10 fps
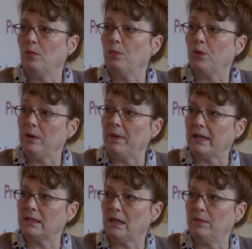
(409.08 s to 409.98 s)

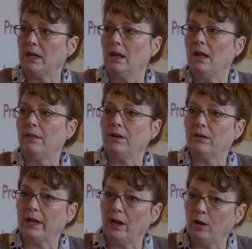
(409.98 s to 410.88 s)
pre-pandemic, that are
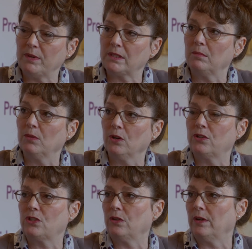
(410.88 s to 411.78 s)
going to help us
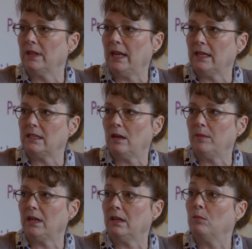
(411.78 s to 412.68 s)
emerge during the
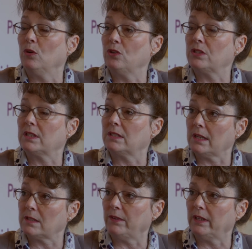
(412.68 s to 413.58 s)
endemic and emerge
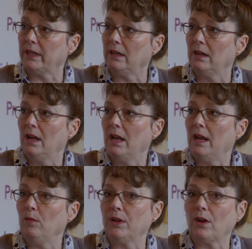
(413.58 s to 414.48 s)
successfully
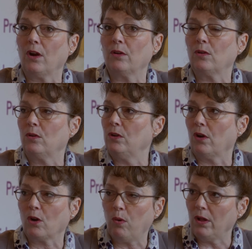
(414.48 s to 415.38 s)
with our,
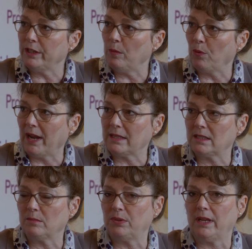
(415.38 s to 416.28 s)
our quality brands
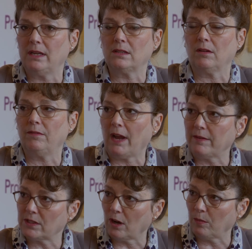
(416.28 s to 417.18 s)
in place, our
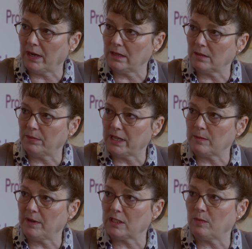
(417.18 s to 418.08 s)
5-star ratings in place,
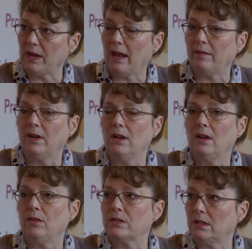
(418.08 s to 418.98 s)
because we have
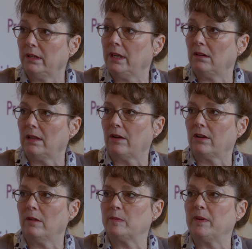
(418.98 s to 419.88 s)
those clinical
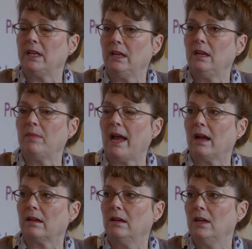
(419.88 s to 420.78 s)
outcomes, but getting
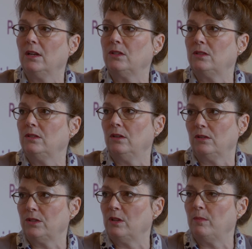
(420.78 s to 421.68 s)
back, to the